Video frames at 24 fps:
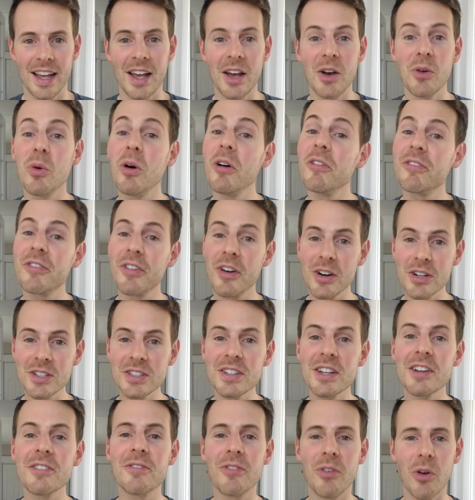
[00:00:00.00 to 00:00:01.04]
Well, first
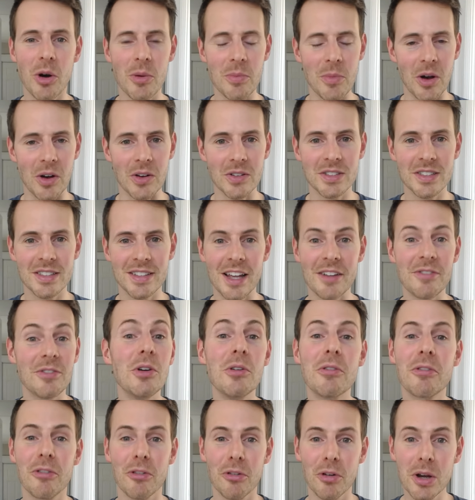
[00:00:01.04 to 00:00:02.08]
and foremost, if you
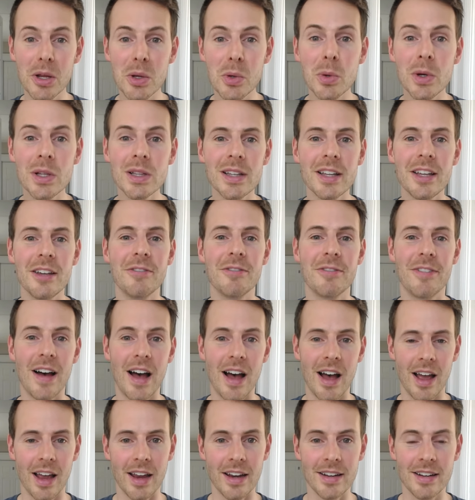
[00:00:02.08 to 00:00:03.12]
frequently
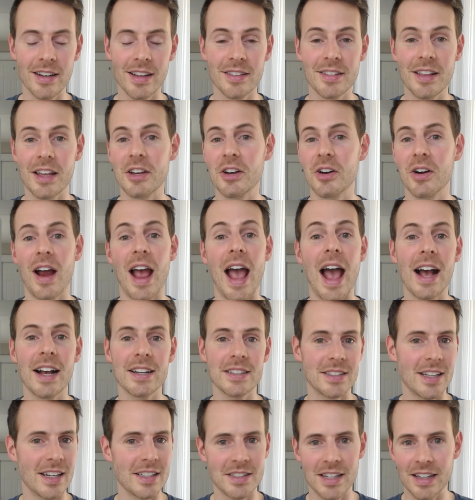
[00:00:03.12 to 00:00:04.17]
find that you're
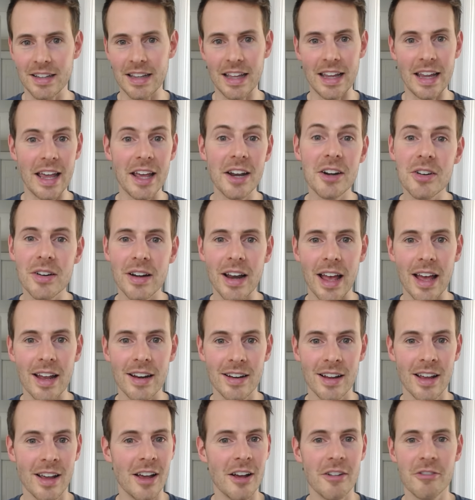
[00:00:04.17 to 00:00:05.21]
accessing the internet
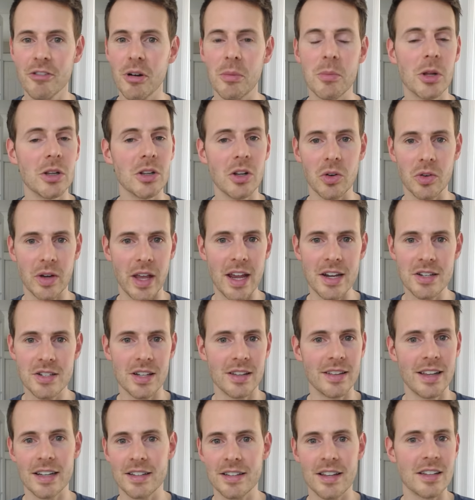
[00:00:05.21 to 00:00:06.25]
from a location
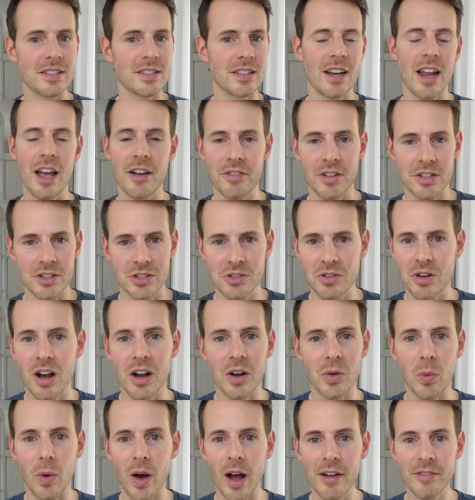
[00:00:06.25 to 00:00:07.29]
that doesn't have a strong
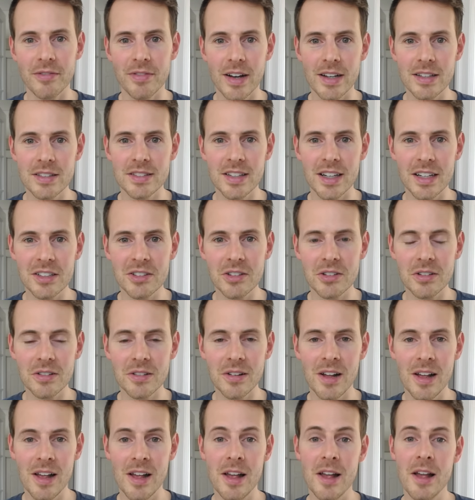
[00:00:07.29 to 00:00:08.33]
Wi-Fi signal,
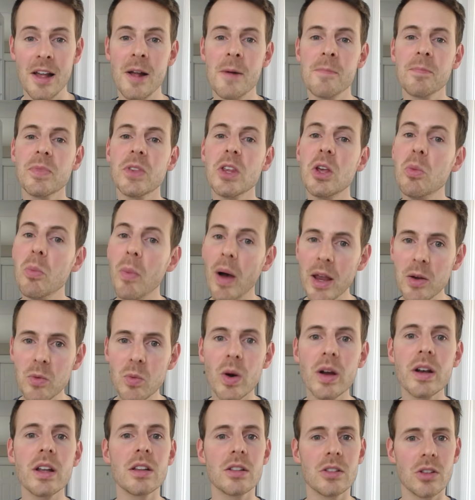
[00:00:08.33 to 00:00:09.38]
you might
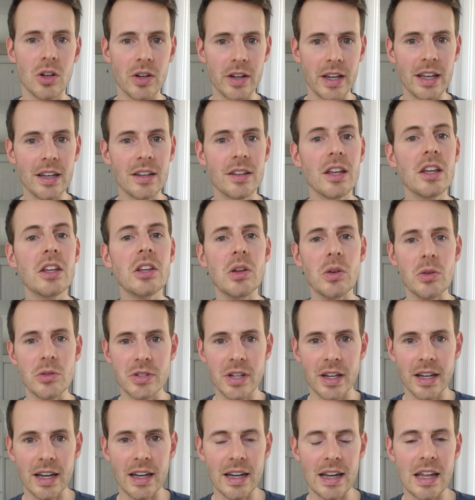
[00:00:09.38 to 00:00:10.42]
want to look into
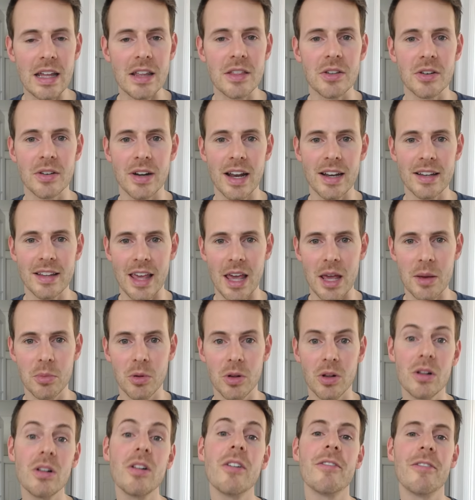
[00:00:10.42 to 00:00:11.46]
using an Ethernet
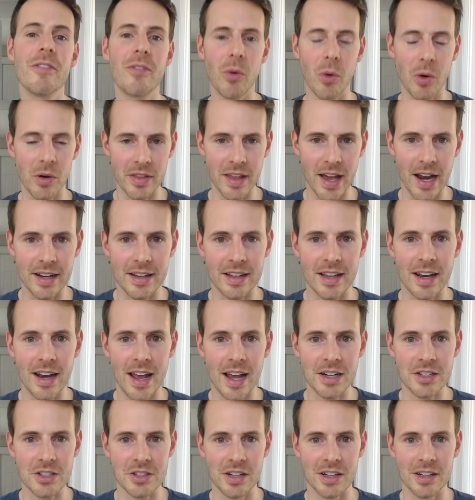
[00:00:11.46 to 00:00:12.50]
cable for that
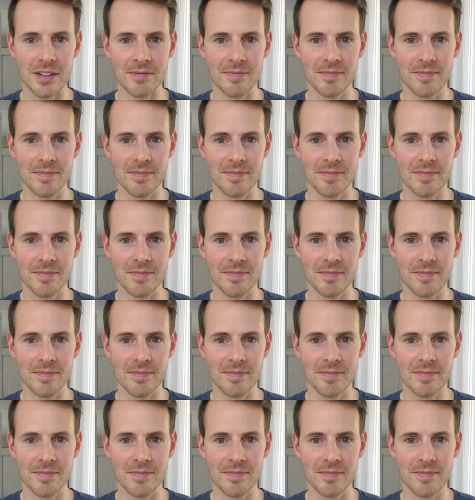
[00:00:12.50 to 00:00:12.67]
connection.